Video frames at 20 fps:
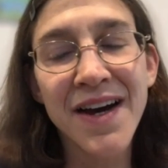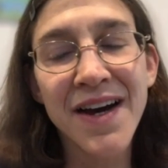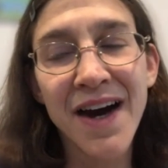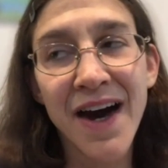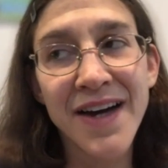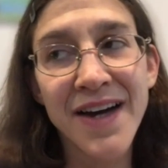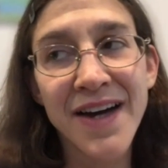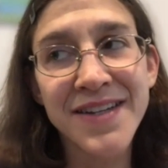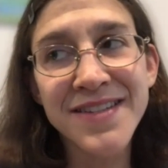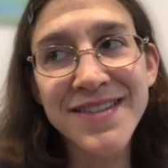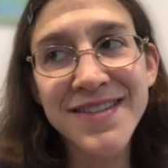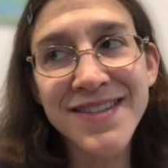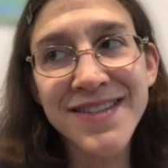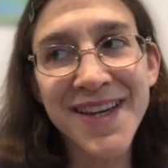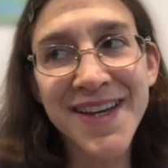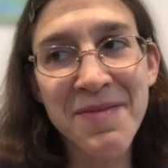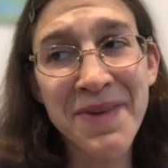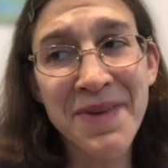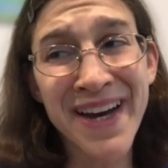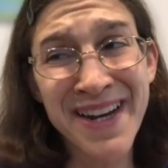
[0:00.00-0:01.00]
honestly,
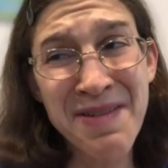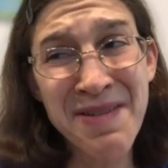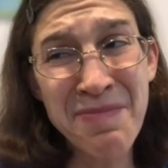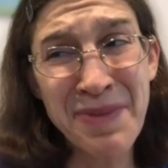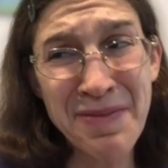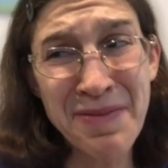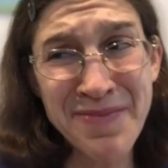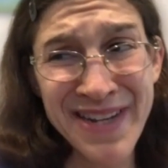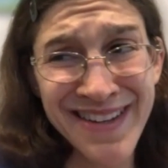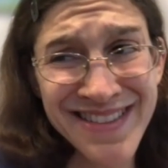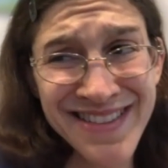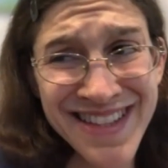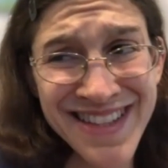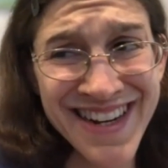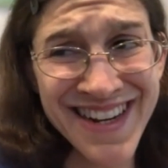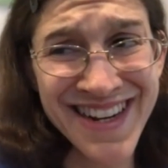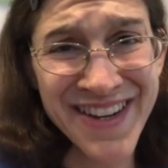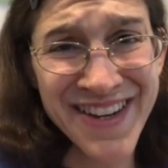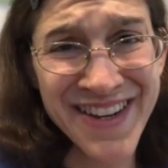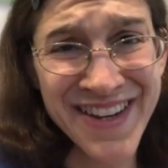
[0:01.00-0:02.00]
I'm kind of bummed out that
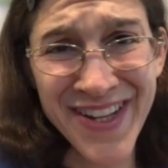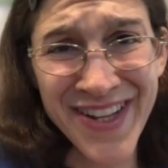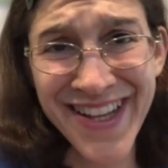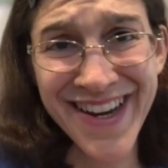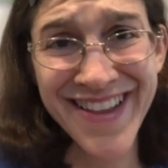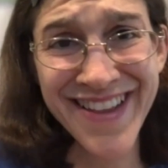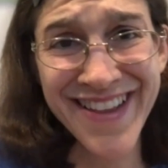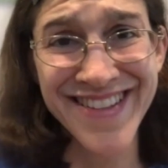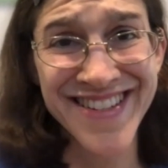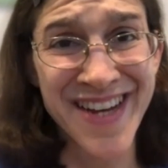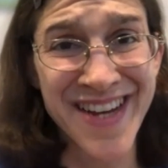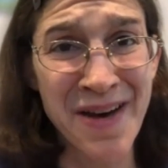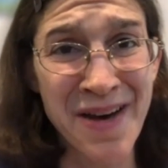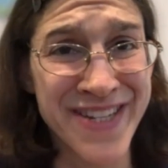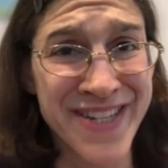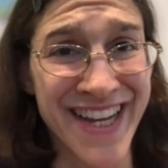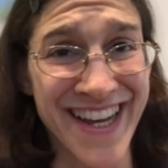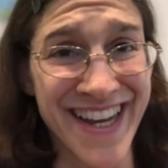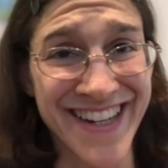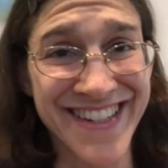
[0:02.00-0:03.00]
I fell out of the top
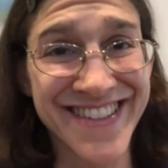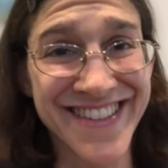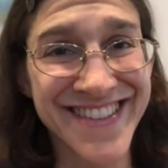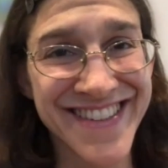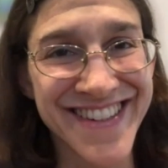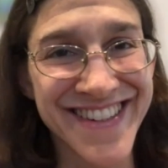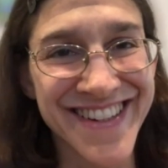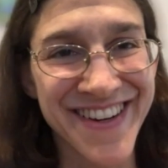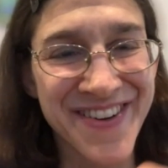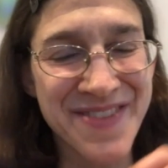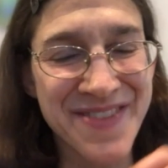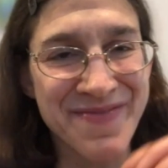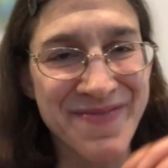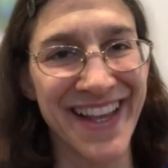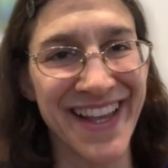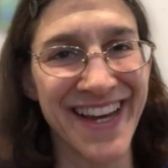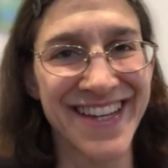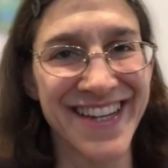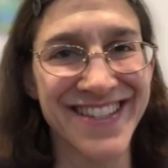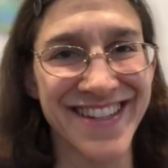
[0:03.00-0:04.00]
10. You know, with my
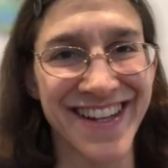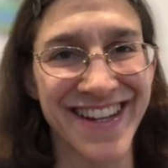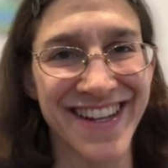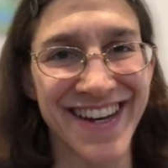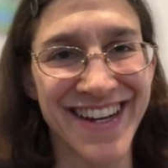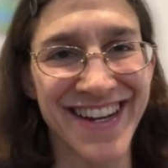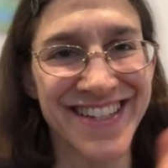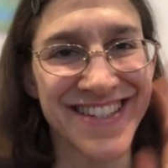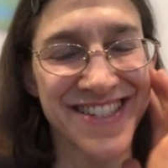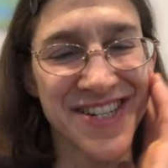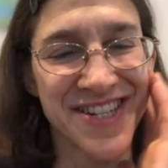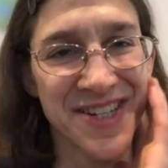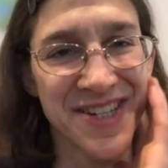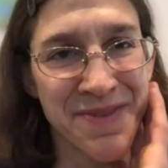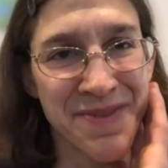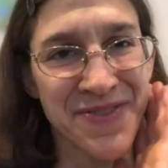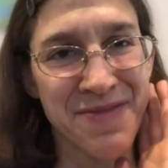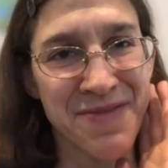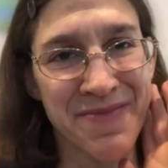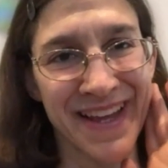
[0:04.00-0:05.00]
last loss, it took me
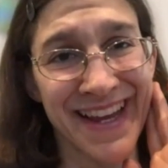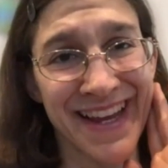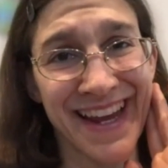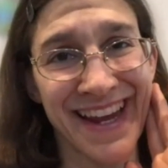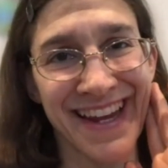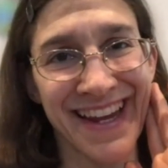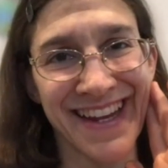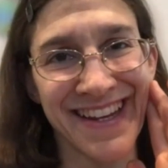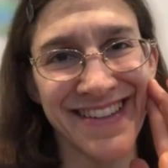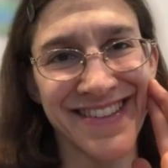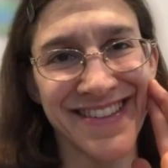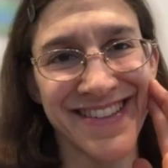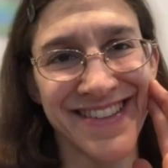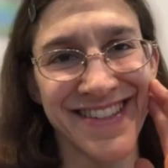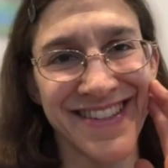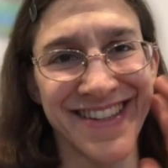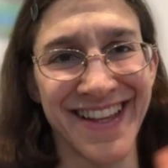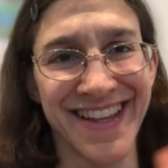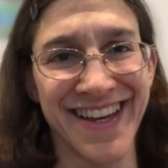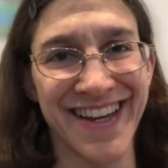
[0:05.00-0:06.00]
from like eight
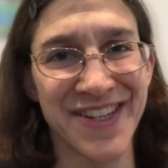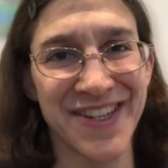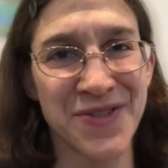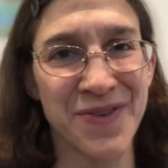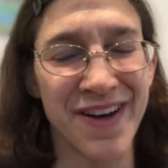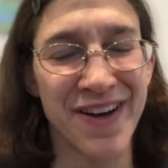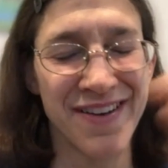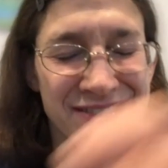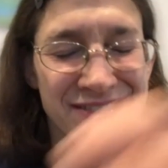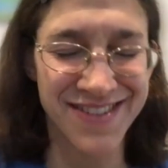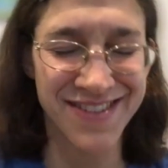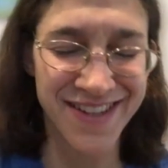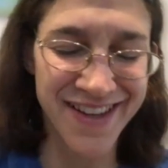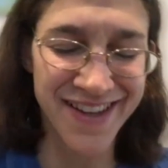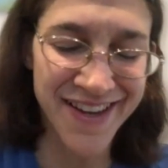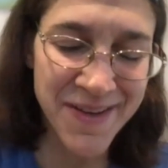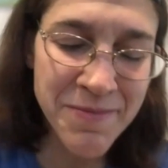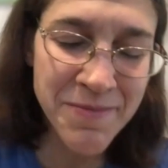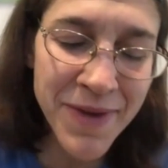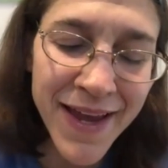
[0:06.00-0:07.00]
to like 12. I was
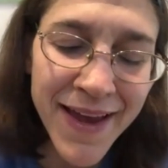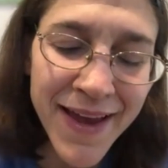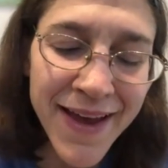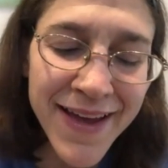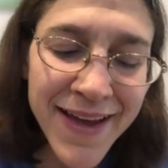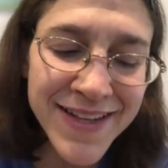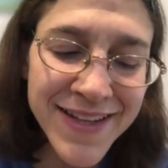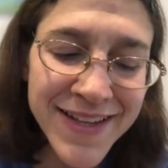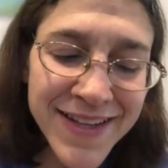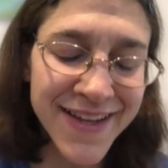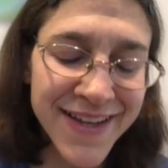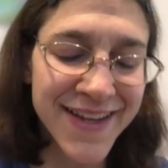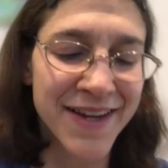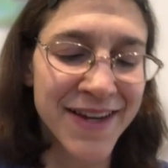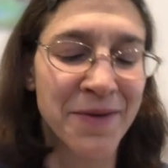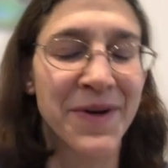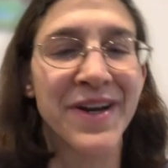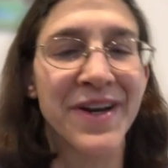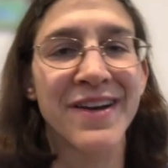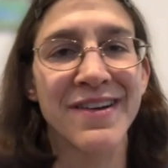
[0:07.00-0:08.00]
like, man, like I
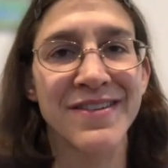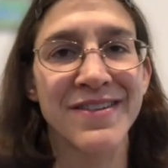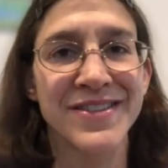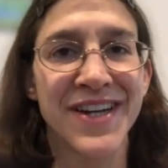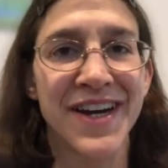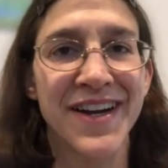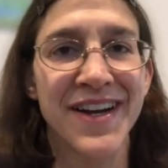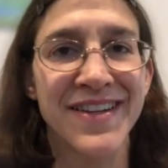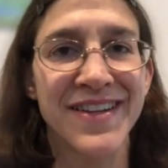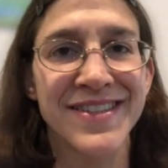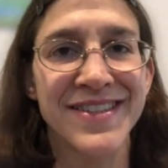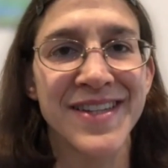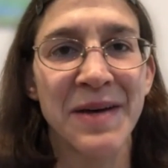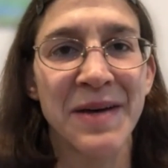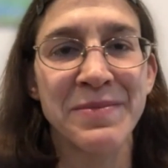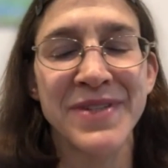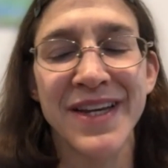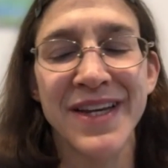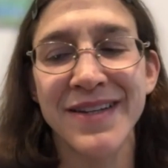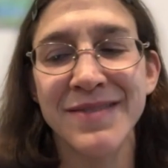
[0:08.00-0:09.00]
wanted to retire in the
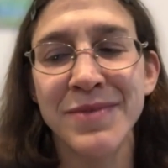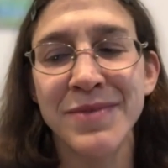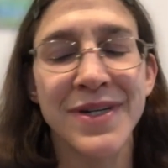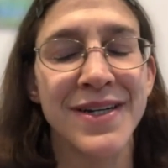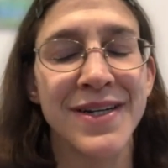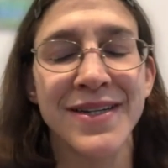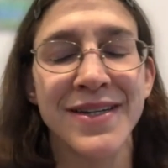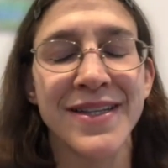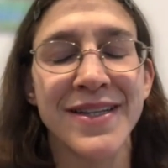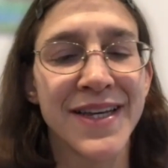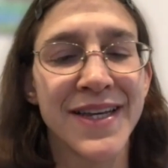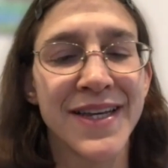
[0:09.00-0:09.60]
top 10. But